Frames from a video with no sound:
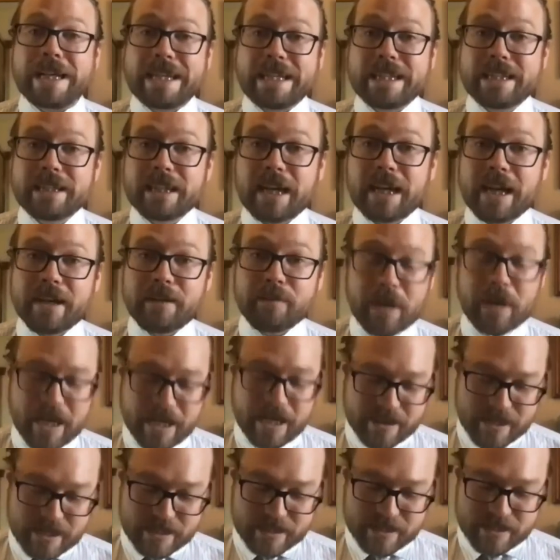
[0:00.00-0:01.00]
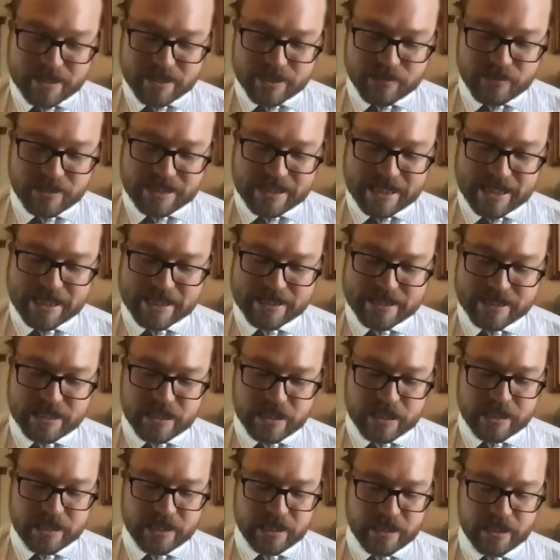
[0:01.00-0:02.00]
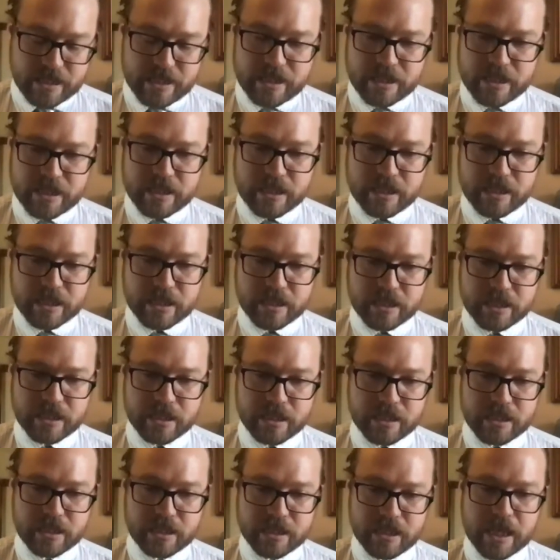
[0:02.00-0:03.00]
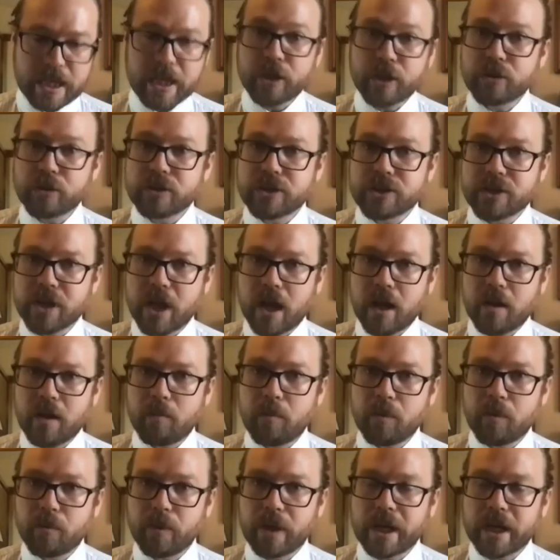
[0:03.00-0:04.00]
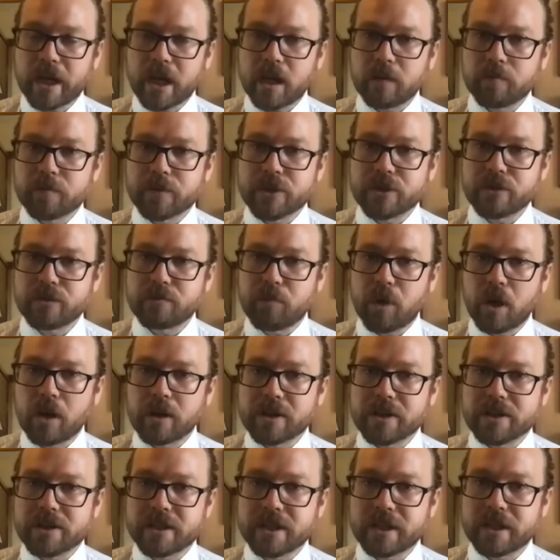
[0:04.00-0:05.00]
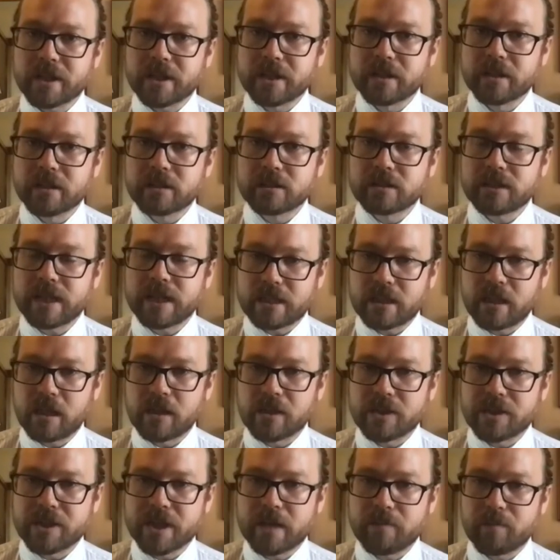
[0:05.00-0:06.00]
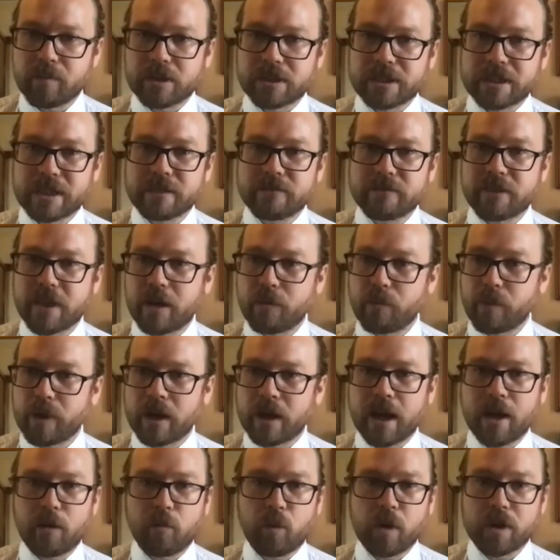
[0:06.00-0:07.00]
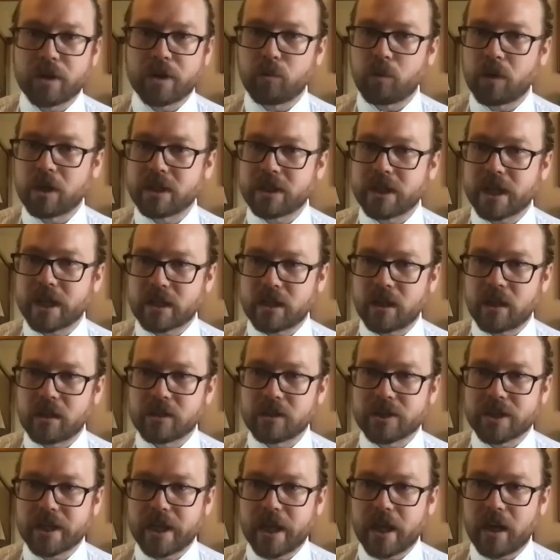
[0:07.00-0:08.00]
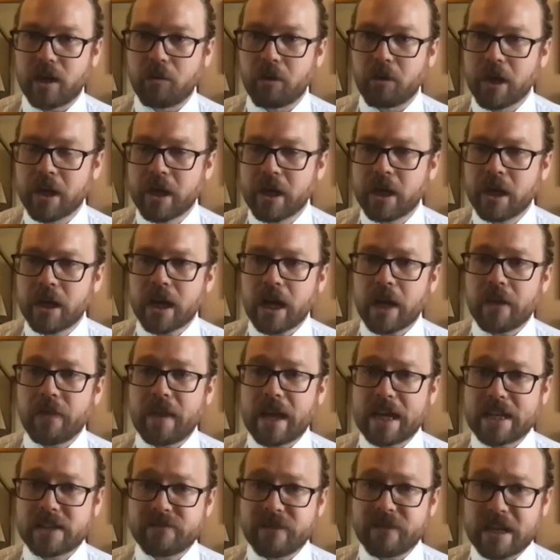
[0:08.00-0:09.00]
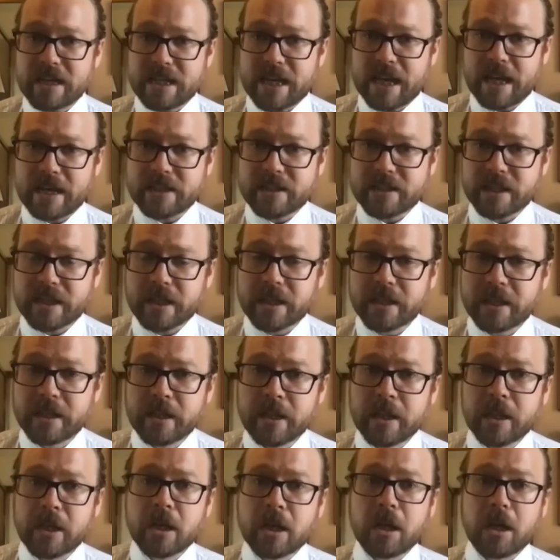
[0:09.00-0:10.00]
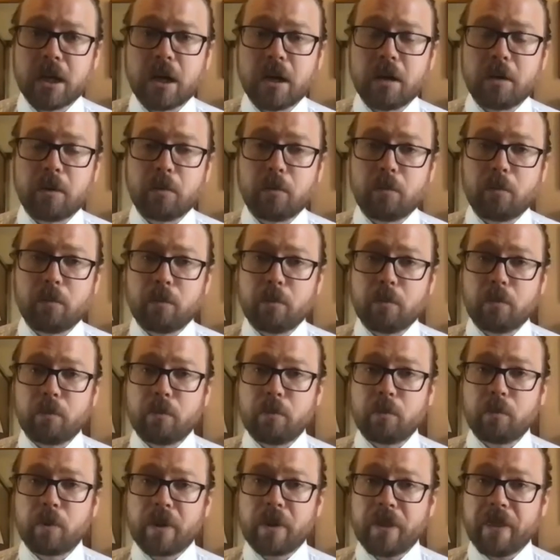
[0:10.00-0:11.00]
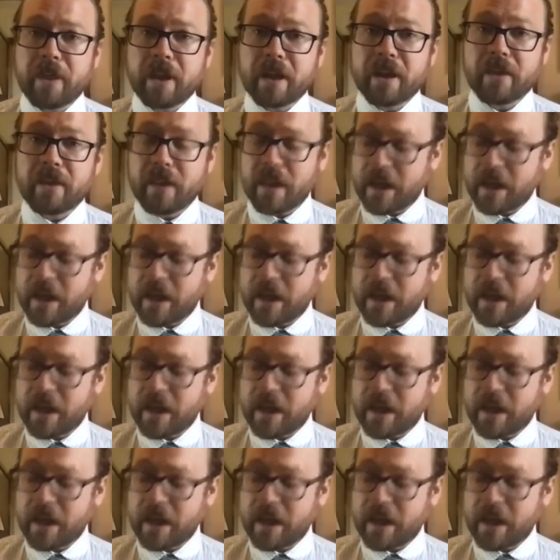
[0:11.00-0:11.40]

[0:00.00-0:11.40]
I think the district has done a good job when it comes to purchasing technology. I believe that we're at one-to-one technology now, and that's fantastic. One thing that I